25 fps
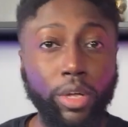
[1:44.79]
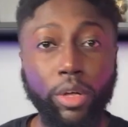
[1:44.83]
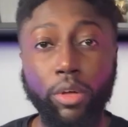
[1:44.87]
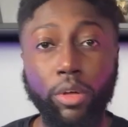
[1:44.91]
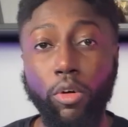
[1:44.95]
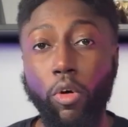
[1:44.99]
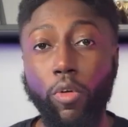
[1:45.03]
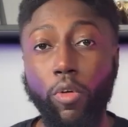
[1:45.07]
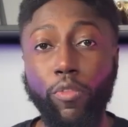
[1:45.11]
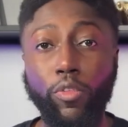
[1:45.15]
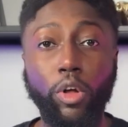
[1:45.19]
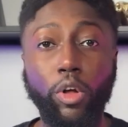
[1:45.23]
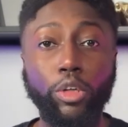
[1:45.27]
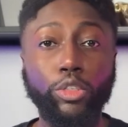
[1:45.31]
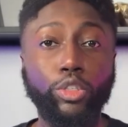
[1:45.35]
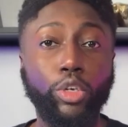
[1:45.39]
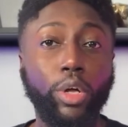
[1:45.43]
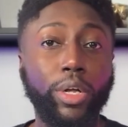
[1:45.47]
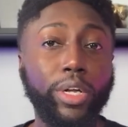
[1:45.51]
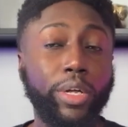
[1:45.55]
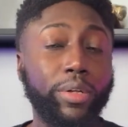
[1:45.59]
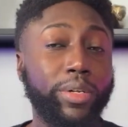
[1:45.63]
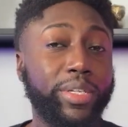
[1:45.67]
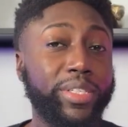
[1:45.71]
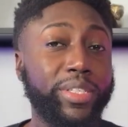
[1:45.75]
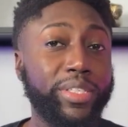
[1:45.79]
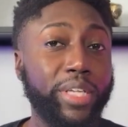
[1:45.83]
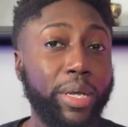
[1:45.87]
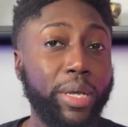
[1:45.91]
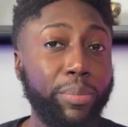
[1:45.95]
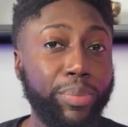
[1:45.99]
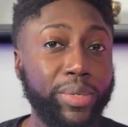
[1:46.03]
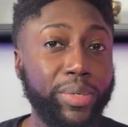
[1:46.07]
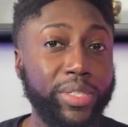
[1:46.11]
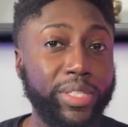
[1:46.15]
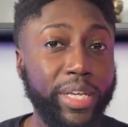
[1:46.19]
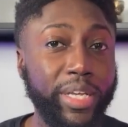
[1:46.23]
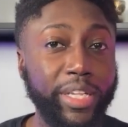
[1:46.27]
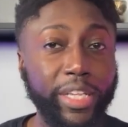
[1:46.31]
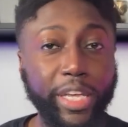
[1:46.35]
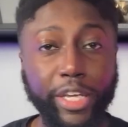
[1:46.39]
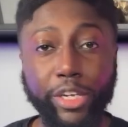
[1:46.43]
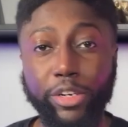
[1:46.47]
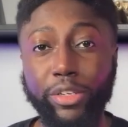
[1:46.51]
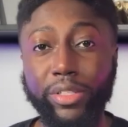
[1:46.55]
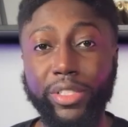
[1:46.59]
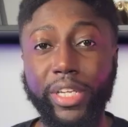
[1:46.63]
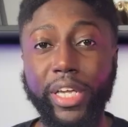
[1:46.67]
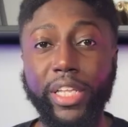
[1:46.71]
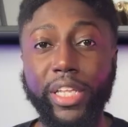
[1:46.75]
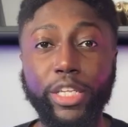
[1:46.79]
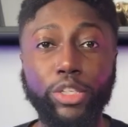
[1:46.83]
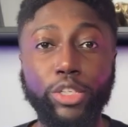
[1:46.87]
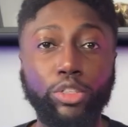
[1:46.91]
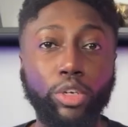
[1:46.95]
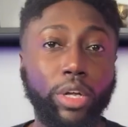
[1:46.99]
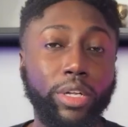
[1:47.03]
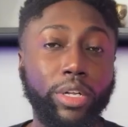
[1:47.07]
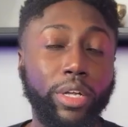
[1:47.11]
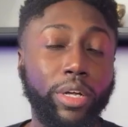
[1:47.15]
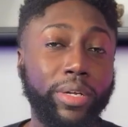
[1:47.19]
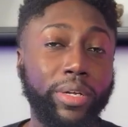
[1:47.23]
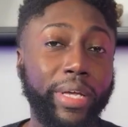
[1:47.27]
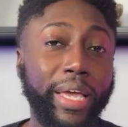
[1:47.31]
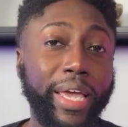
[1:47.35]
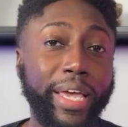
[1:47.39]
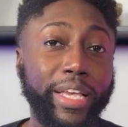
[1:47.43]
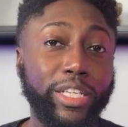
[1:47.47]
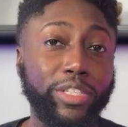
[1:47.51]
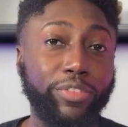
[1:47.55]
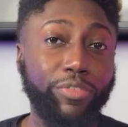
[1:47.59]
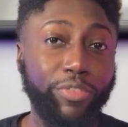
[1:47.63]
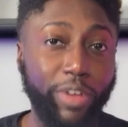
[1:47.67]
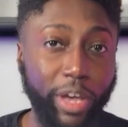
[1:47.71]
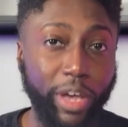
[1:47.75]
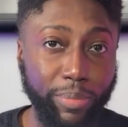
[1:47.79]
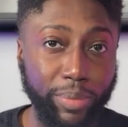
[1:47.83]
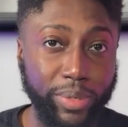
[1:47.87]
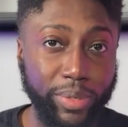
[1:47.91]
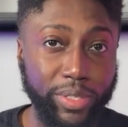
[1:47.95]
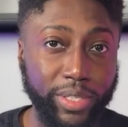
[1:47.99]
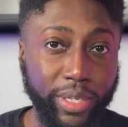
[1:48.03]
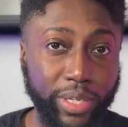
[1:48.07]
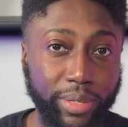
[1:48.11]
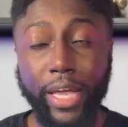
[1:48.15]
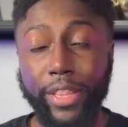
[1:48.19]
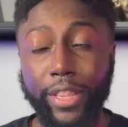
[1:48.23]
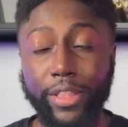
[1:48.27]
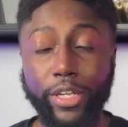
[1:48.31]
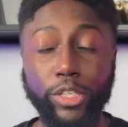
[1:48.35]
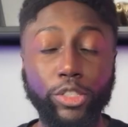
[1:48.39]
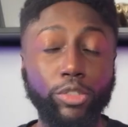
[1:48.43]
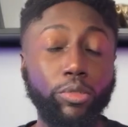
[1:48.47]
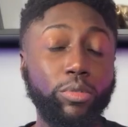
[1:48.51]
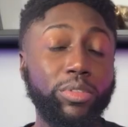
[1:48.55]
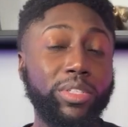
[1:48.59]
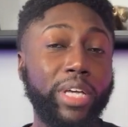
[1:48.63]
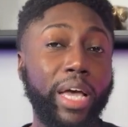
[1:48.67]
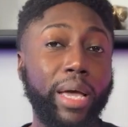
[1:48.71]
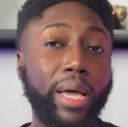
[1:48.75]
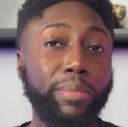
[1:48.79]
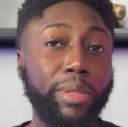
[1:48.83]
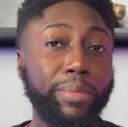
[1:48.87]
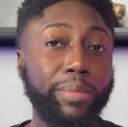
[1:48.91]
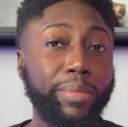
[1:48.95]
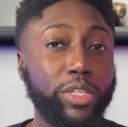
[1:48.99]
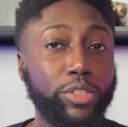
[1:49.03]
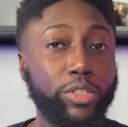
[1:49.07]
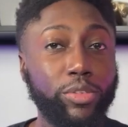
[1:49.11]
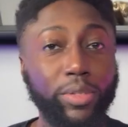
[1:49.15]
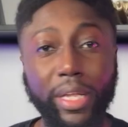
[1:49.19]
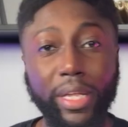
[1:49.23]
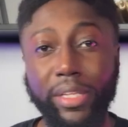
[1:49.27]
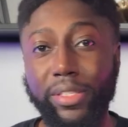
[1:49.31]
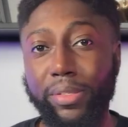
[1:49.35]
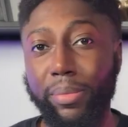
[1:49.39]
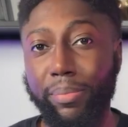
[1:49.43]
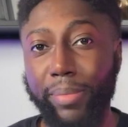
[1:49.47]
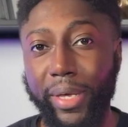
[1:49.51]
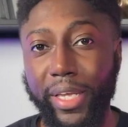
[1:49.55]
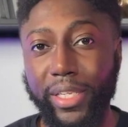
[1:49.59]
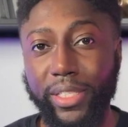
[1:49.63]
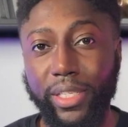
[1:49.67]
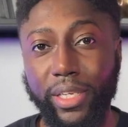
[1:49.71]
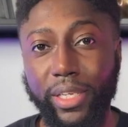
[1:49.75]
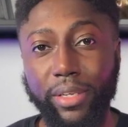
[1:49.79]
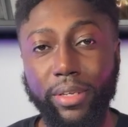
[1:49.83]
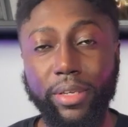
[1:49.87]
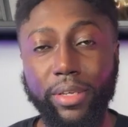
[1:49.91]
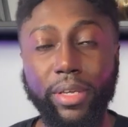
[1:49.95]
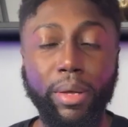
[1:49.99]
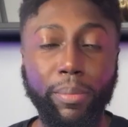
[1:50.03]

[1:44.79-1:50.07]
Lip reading: Overall drawdown is 10% and your daily drawdown is 5%. There's no time limit, so that's amazing.